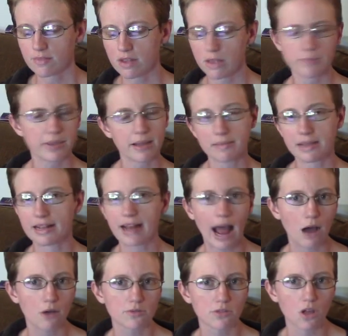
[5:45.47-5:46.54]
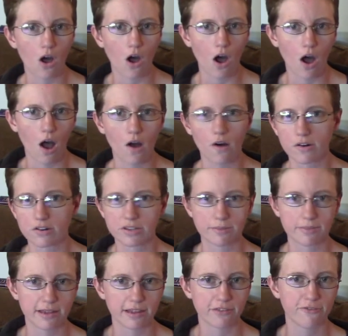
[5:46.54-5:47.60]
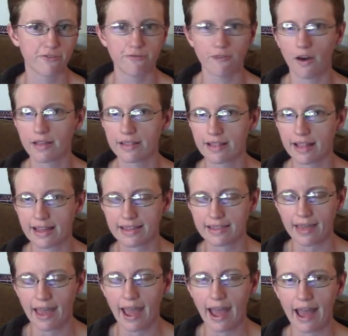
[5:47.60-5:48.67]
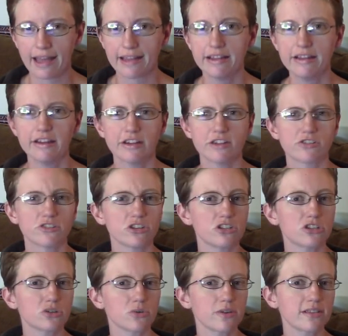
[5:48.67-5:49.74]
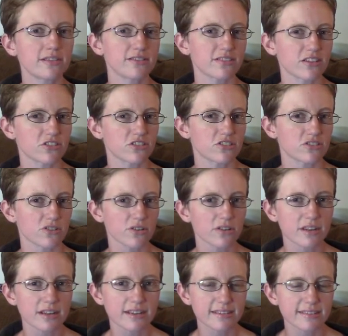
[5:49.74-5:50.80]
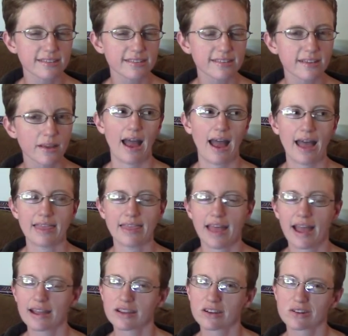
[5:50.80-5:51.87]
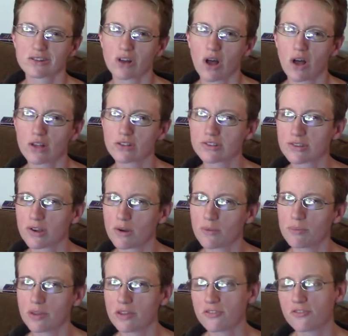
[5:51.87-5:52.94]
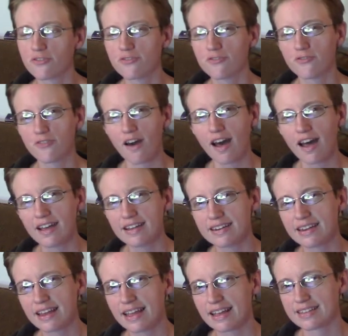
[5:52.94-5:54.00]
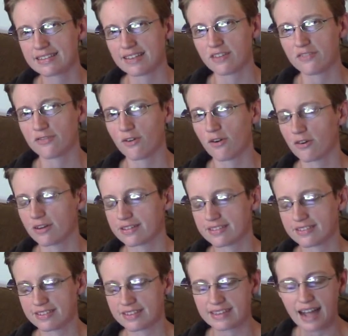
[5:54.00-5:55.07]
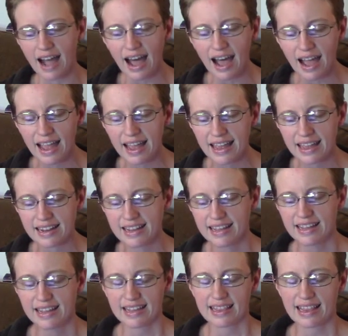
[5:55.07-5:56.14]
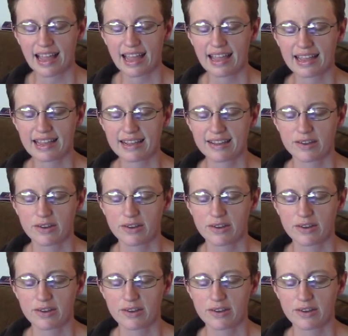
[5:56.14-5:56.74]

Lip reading: becoming an outlaw or something fun like that, she joins a circus, and that could also be fun, except for it's not. Like,